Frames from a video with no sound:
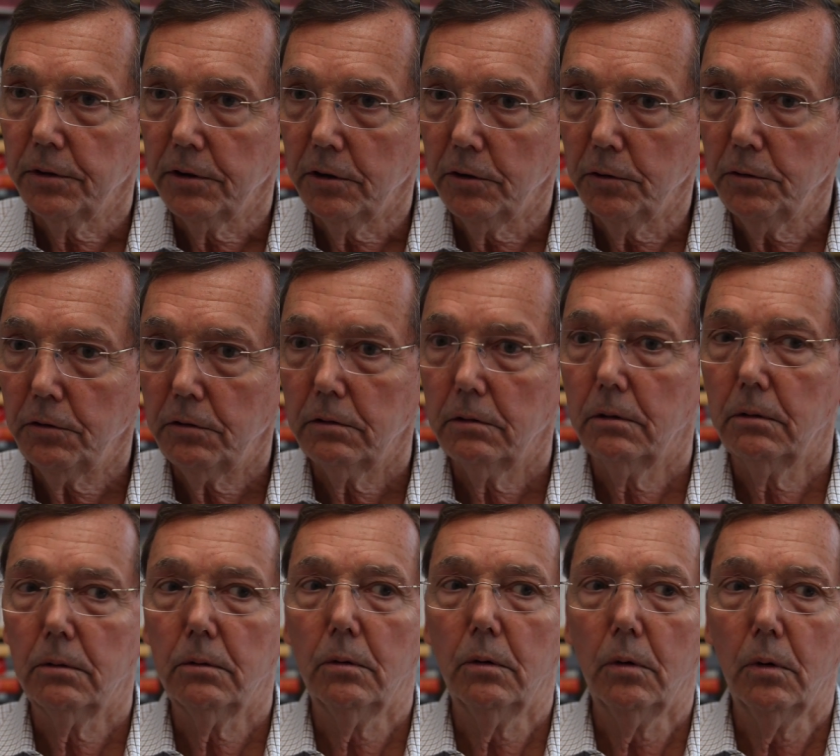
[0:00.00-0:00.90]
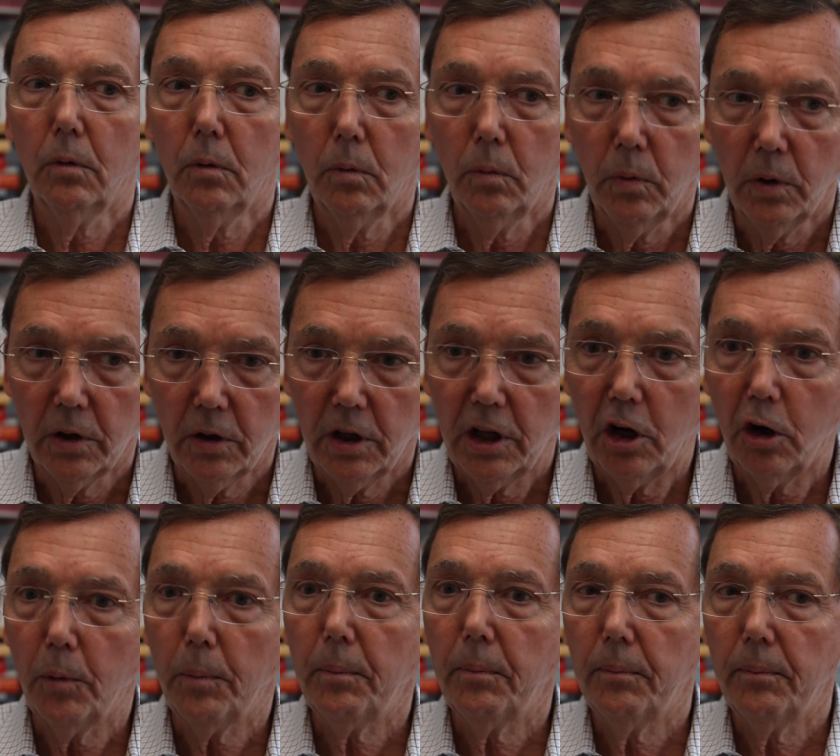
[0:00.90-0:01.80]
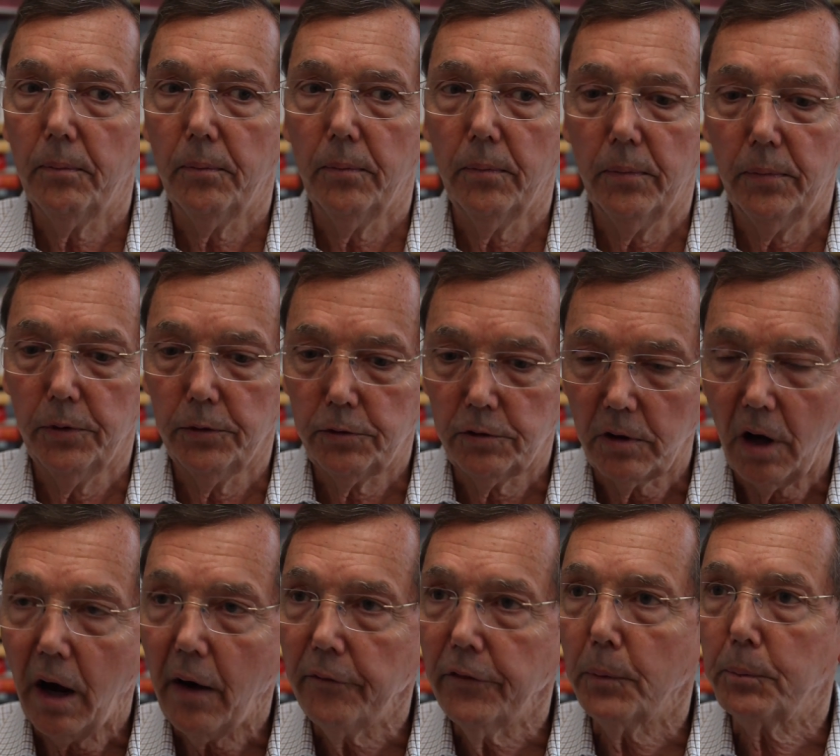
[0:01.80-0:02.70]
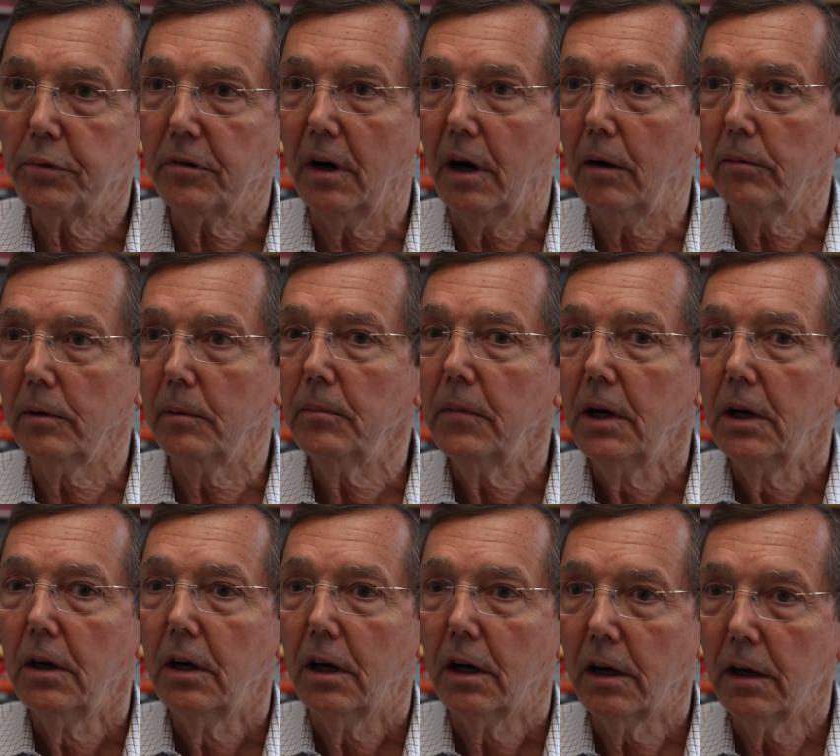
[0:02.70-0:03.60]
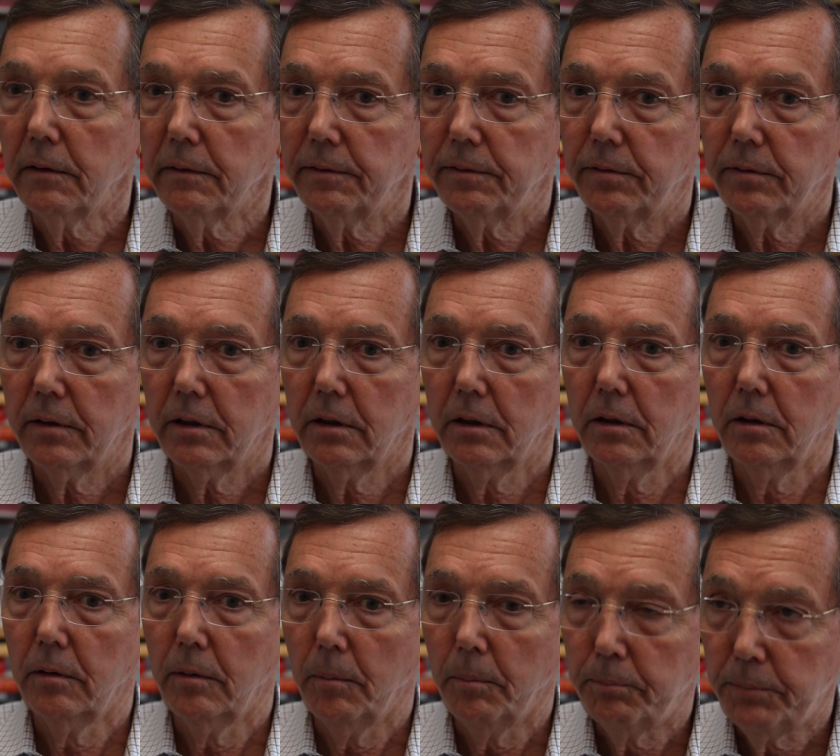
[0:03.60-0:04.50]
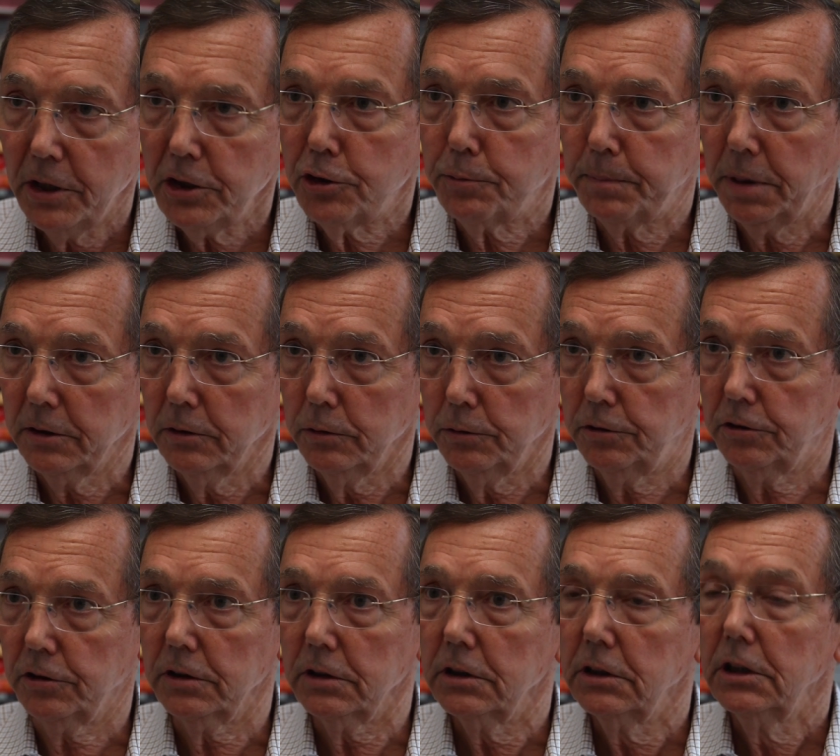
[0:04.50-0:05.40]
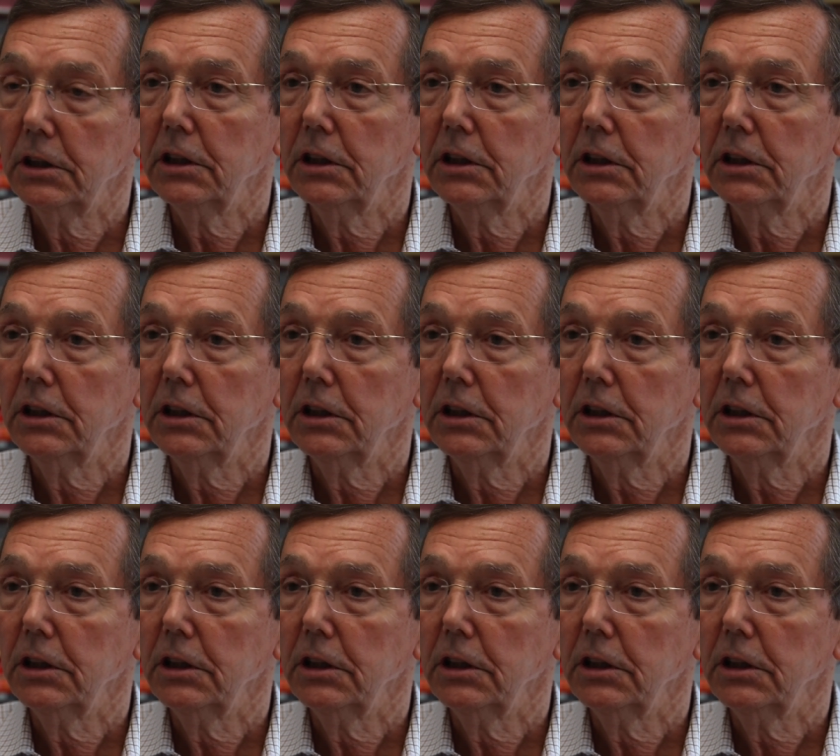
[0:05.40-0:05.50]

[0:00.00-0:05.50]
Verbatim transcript: and use will help solve the problem of beach pollution.